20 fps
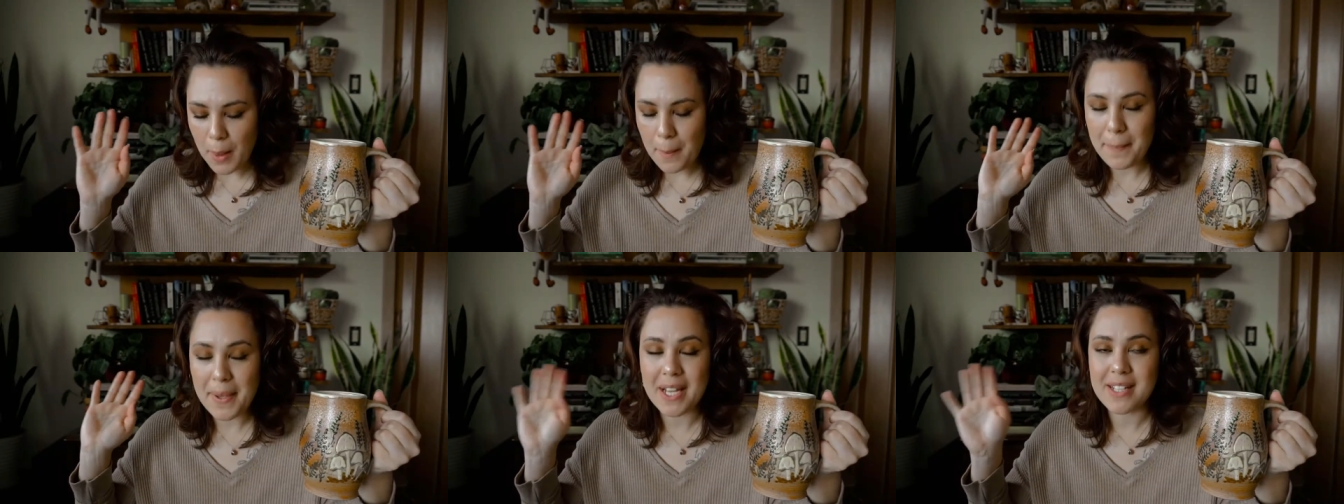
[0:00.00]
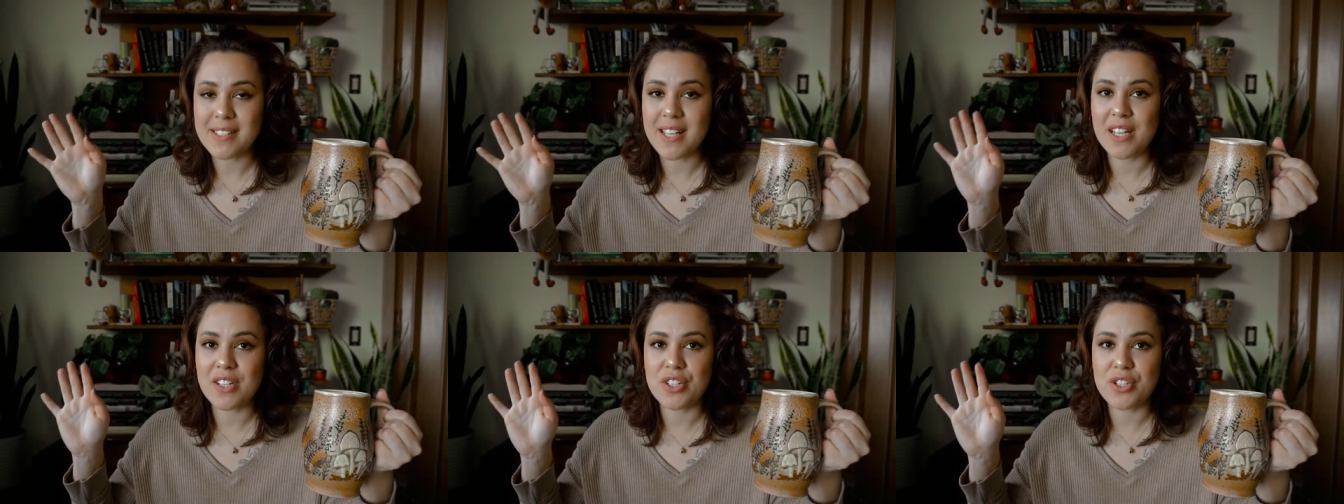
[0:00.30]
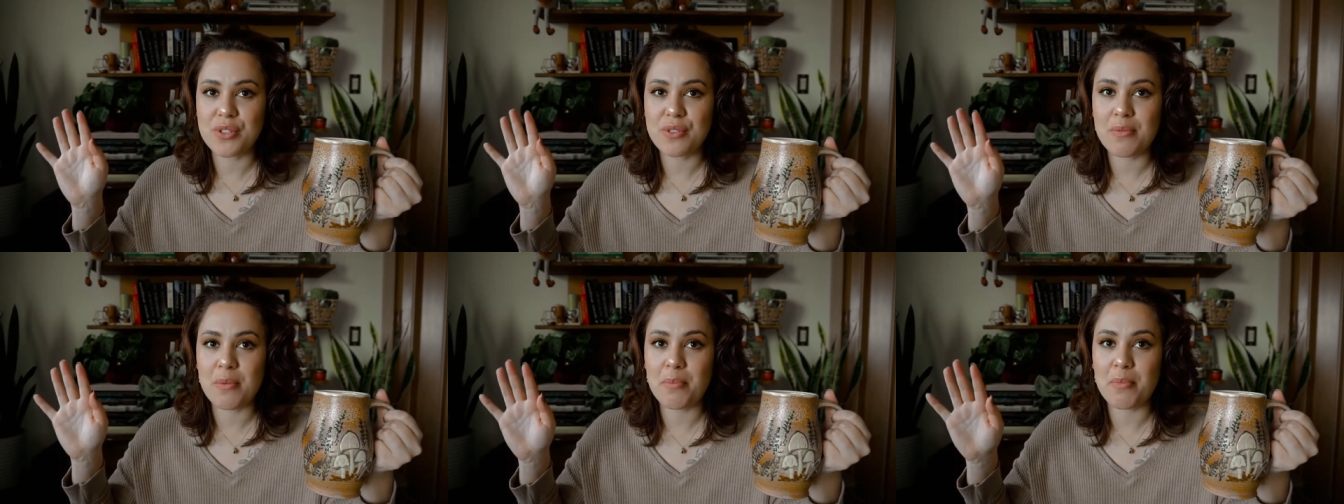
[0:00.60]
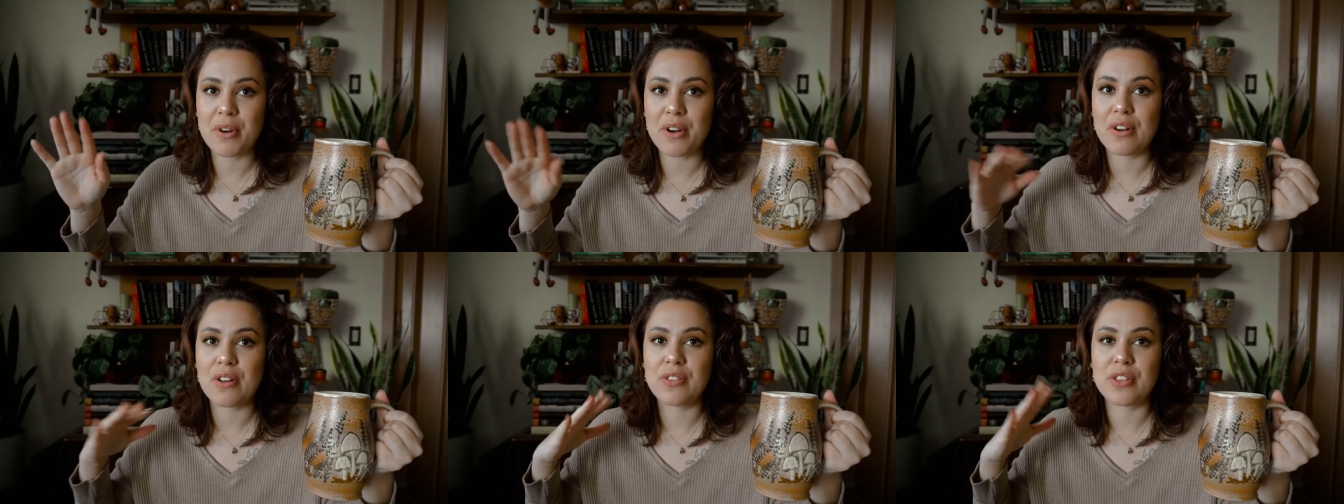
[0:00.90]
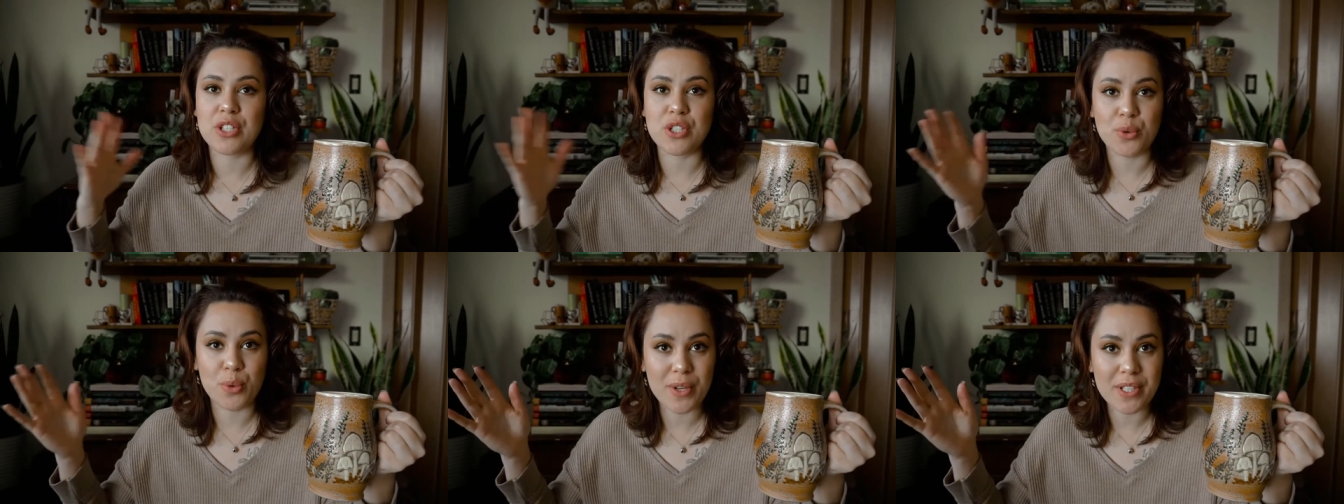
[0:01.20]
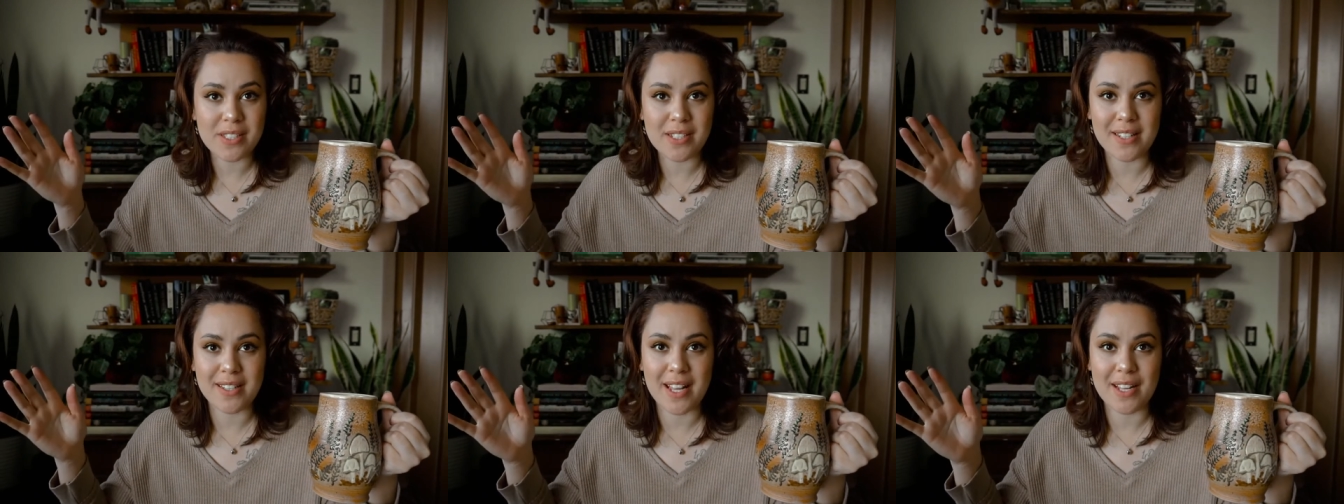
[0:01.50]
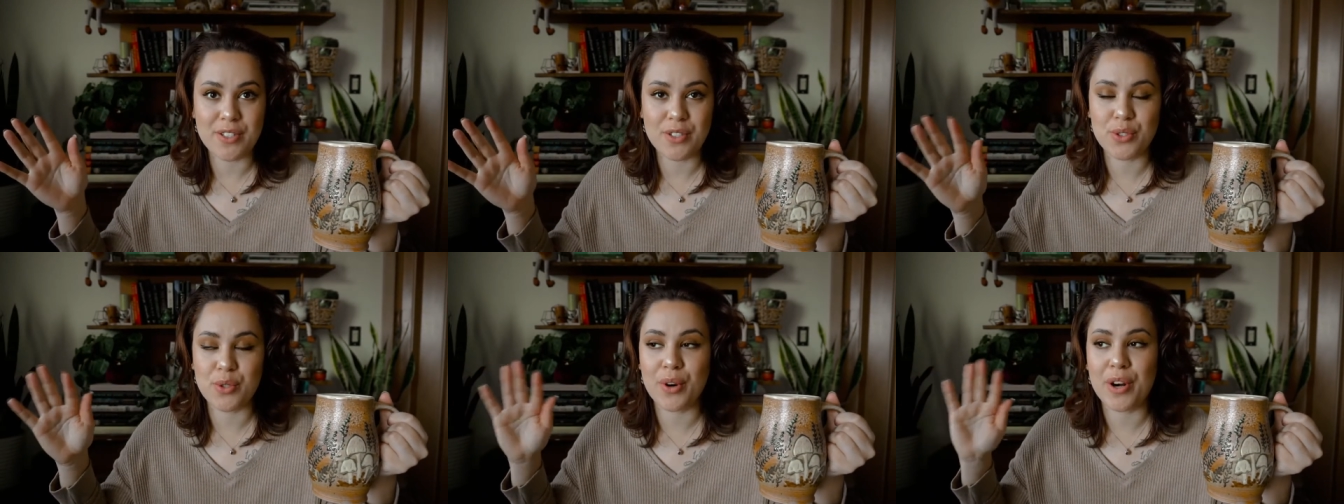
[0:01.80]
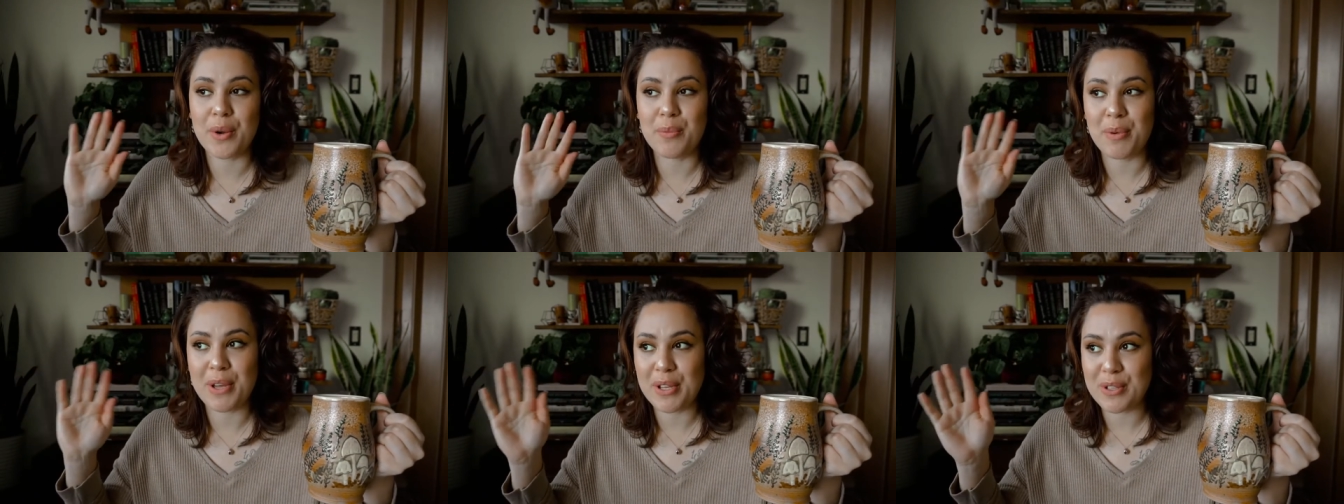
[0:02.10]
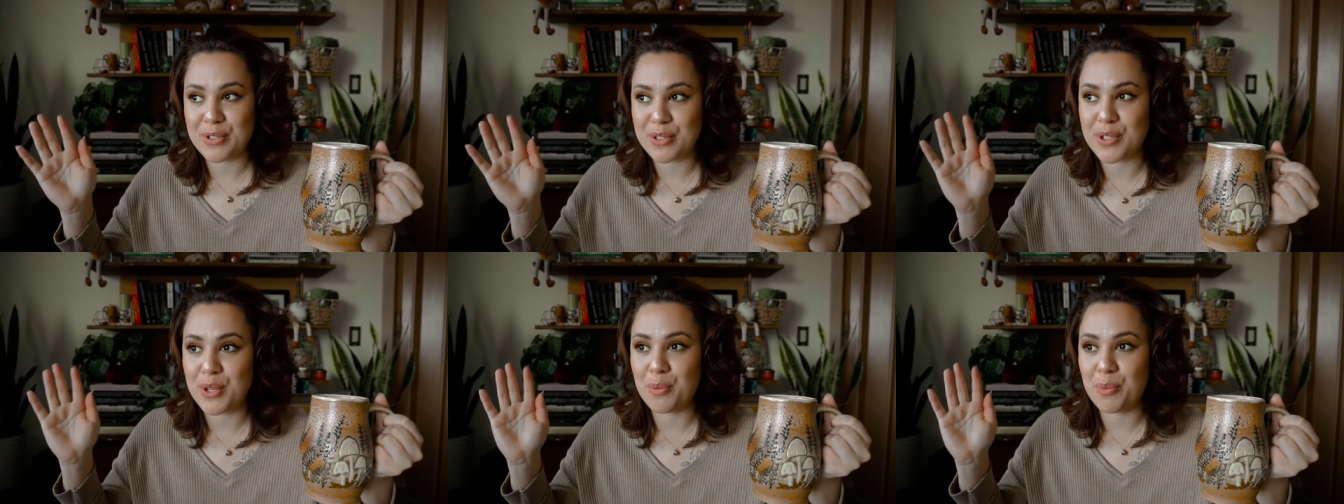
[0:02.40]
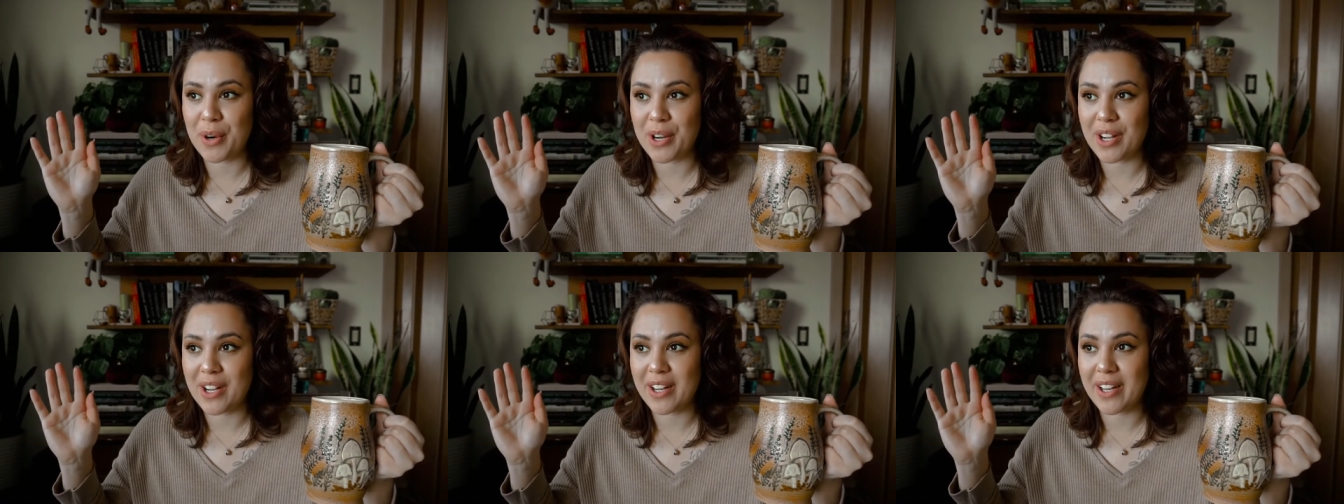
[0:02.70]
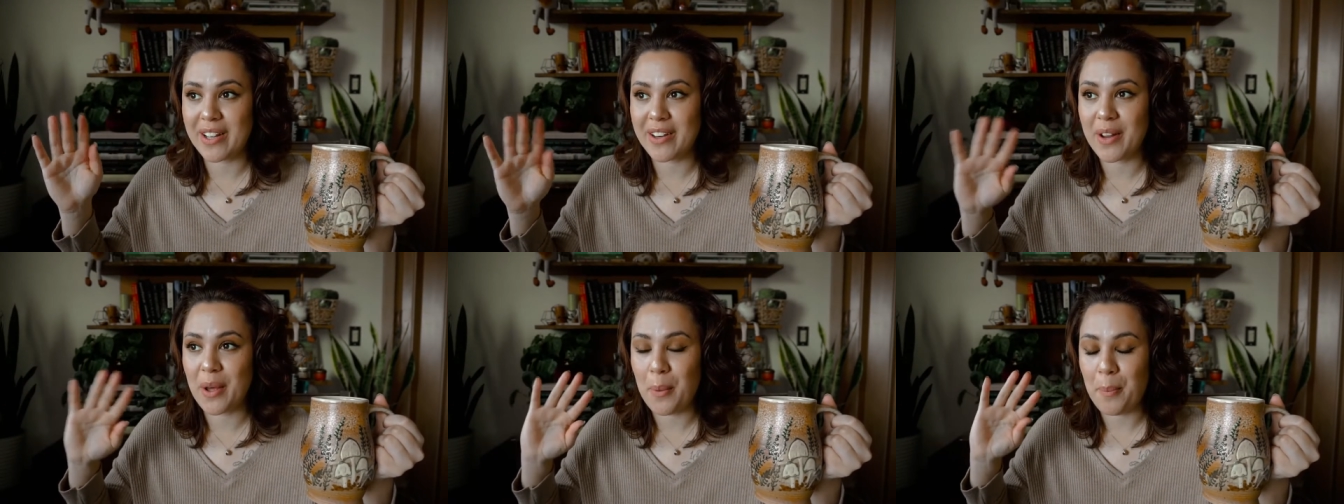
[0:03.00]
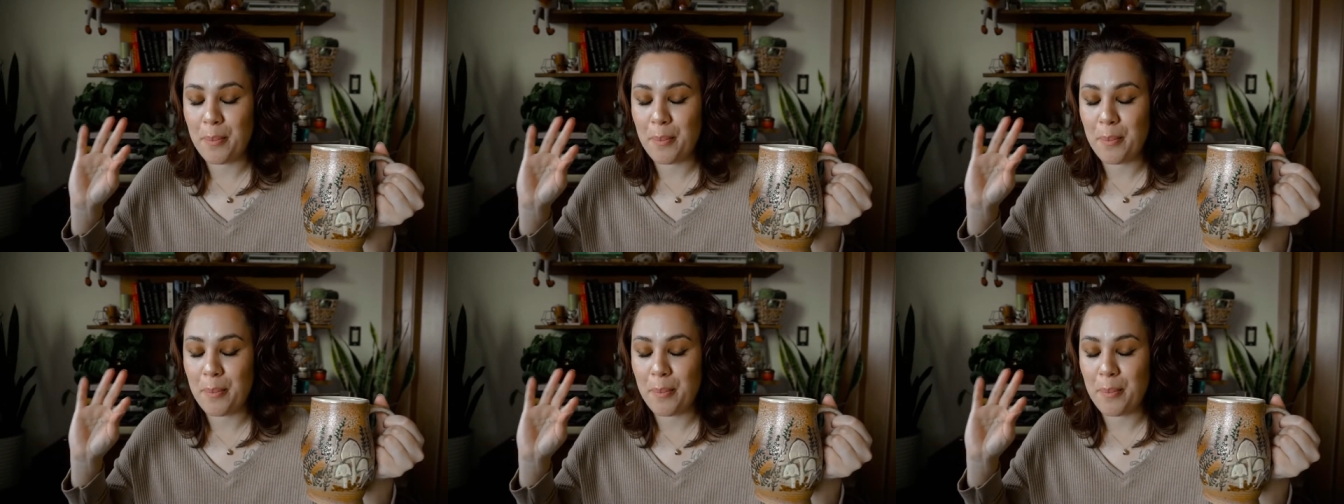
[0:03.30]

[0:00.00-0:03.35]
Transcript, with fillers: because I just remember the twist in that story being super good.